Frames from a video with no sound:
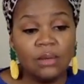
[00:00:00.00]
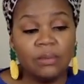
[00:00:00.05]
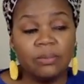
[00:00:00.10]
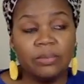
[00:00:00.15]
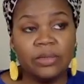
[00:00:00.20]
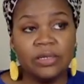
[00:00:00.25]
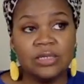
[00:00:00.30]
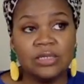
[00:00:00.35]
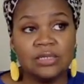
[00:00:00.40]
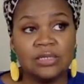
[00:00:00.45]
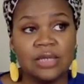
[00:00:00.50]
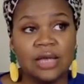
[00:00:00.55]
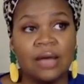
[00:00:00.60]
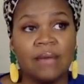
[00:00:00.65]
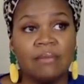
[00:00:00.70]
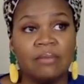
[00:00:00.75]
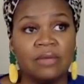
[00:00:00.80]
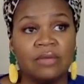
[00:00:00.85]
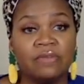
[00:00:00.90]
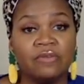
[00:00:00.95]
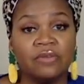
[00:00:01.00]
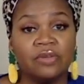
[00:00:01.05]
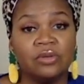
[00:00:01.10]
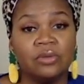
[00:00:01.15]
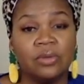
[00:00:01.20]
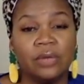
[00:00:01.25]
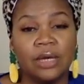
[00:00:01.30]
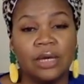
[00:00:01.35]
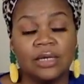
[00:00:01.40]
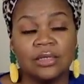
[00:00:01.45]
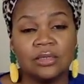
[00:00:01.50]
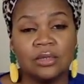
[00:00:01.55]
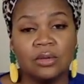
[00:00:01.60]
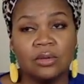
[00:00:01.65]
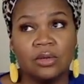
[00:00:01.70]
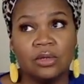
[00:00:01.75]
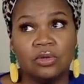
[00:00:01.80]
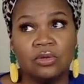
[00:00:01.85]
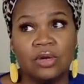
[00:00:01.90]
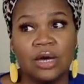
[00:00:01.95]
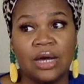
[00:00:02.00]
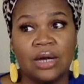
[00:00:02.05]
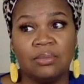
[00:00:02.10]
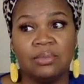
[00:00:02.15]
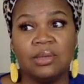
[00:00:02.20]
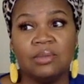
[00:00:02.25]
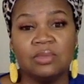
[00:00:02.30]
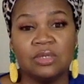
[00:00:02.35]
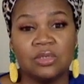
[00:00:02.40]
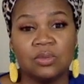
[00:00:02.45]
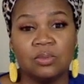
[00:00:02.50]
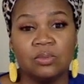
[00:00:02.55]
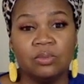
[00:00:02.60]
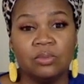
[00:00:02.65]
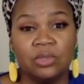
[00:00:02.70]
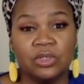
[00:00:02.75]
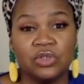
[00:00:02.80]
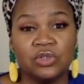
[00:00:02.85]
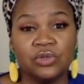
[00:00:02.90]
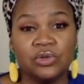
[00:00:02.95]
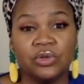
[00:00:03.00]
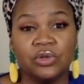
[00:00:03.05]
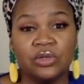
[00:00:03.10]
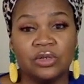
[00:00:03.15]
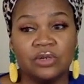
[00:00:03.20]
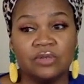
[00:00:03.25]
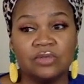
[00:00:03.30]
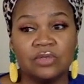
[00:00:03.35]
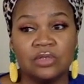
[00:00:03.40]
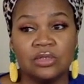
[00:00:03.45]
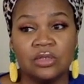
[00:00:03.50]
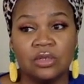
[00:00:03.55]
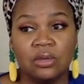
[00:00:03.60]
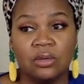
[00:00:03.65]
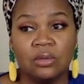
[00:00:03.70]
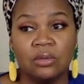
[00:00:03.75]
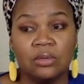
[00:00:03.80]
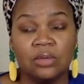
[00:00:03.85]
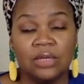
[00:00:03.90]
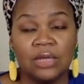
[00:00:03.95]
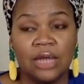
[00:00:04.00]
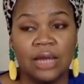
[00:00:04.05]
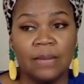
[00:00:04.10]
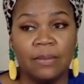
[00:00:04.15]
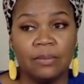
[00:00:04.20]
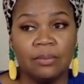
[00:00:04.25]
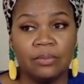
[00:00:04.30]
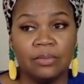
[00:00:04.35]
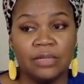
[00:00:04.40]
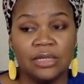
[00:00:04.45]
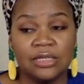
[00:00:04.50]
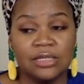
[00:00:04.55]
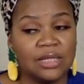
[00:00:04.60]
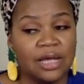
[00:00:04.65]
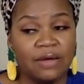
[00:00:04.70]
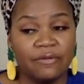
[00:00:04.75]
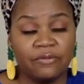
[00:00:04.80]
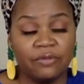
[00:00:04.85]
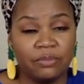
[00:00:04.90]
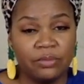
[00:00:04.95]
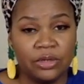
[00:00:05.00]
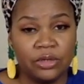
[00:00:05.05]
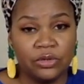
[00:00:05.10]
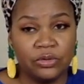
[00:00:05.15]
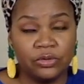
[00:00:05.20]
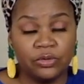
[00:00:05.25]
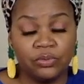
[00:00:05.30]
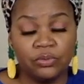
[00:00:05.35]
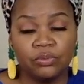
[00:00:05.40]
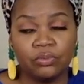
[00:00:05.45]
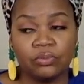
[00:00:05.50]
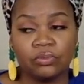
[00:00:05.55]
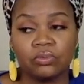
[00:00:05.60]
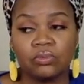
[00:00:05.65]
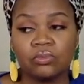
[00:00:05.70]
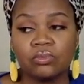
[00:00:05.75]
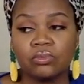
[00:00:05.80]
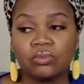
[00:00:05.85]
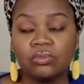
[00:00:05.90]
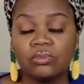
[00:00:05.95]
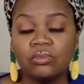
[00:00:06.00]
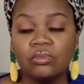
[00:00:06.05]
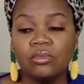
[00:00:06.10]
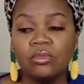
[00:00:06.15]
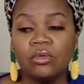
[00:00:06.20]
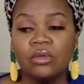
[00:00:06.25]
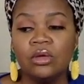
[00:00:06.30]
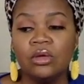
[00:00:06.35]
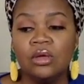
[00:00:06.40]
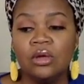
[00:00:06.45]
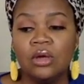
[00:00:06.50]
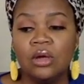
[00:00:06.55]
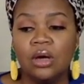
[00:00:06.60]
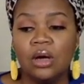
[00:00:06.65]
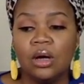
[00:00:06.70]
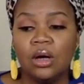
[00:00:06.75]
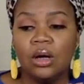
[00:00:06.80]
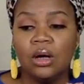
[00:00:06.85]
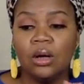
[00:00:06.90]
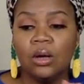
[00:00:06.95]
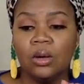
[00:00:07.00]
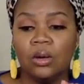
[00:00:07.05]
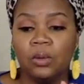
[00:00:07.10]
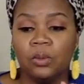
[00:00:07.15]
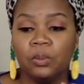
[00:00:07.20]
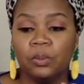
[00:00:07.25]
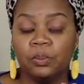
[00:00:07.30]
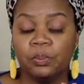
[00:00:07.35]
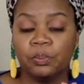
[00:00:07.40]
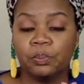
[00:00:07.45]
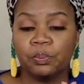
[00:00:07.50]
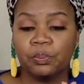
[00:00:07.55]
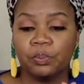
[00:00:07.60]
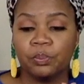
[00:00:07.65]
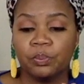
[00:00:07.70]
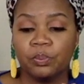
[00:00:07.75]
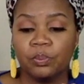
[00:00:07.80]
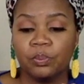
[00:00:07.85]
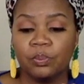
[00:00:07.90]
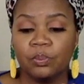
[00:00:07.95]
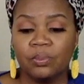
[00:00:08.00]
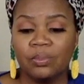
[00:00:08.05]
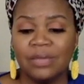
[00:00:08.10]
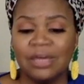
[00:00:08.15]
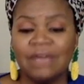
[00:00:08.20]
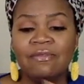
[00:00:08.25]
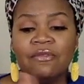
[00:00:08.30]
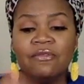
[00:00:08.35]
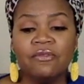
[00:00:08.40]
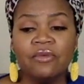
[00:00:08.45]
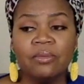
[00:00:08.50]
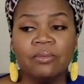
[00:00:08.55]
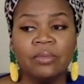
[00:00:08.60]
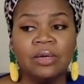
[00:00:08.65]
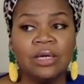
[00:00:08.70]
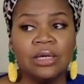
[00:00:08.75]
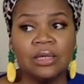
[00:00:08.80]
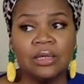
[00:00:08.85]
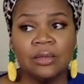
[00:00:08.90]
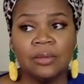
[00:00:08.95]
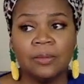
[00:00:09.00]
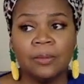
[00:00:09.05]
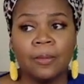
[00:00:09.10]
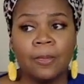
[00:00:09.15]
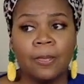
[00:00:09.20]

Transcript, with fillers: but it's not meant for you to act on it. You got to be mature enough to know that I'm that's not for me to do. Um, even for men,